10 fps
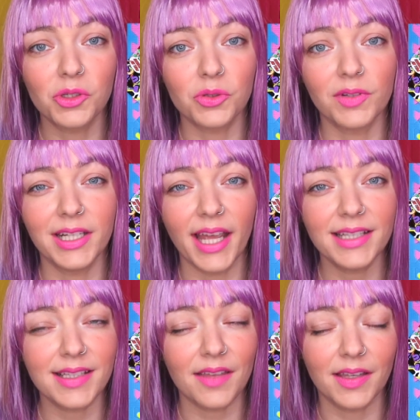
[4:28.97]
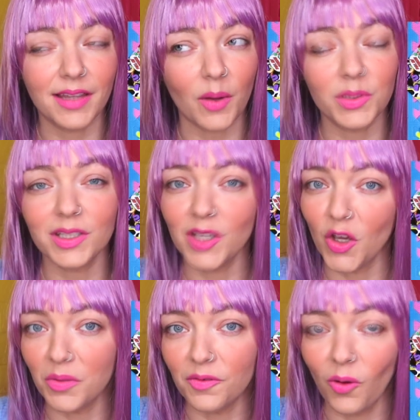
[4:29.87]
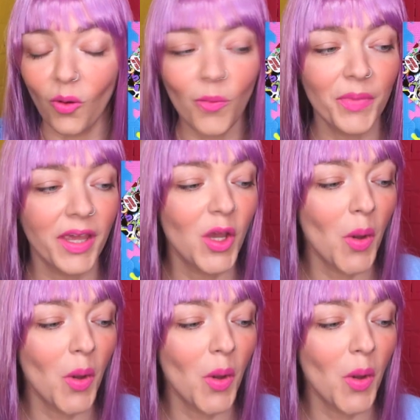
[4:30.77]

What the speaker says: which was really nice. I think that was the year before,